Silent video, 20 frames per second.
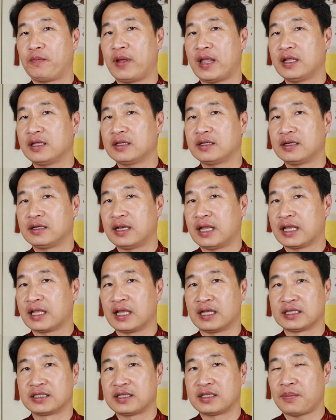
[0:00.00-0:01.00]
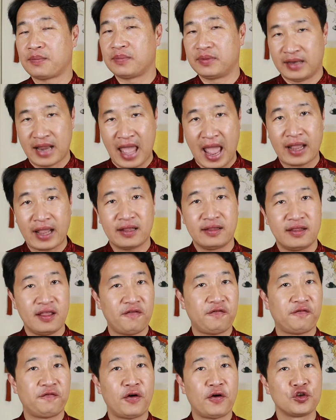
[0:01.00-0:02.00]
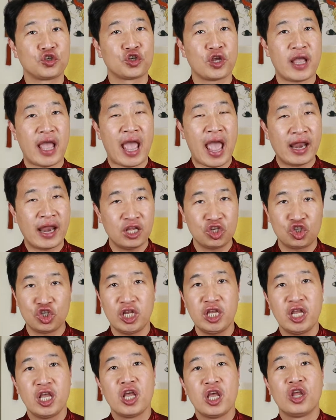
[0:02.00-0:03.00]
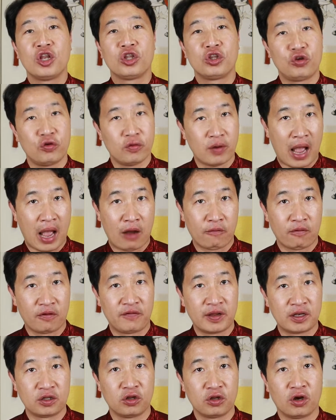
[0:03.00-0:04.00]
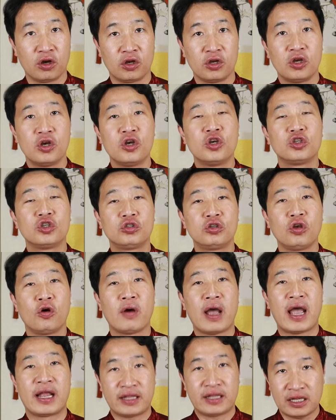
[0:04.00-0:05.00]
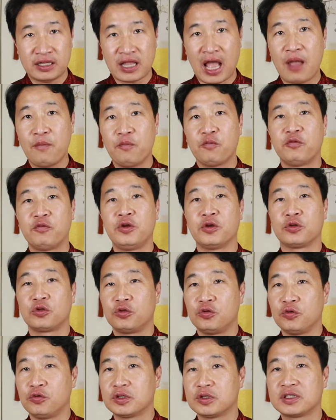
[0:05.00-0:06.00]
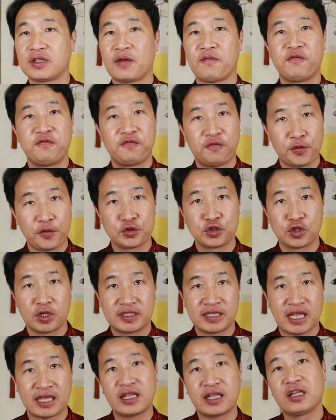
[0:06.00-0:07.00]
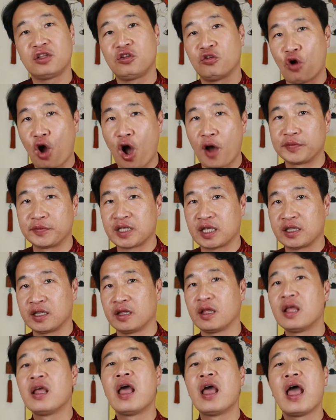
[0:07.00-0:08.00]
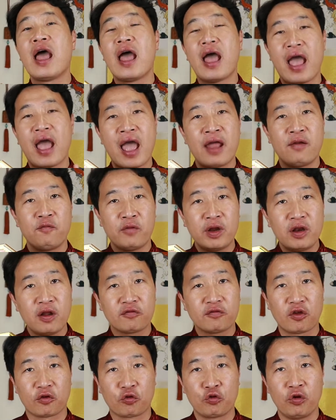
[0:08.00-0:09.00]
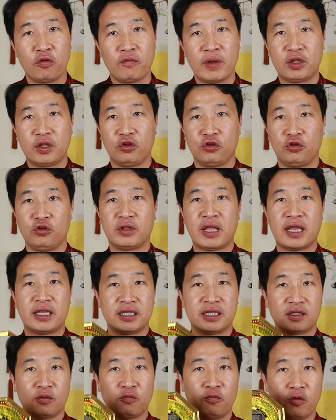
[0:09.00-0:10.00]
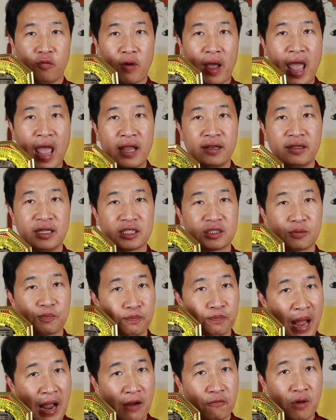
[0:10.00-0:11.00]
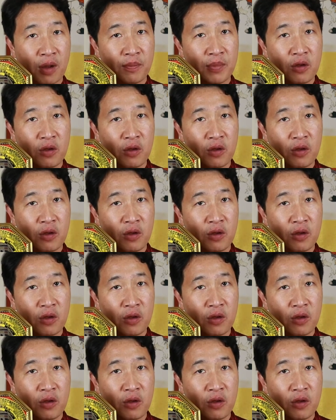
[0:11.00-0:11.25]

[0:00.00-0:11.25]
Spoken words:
bring like some negative feng shui energy to our front door. So at that time, we'll do some feng shui setting to offset it. And one of the good way to do that is we will hang this Bagua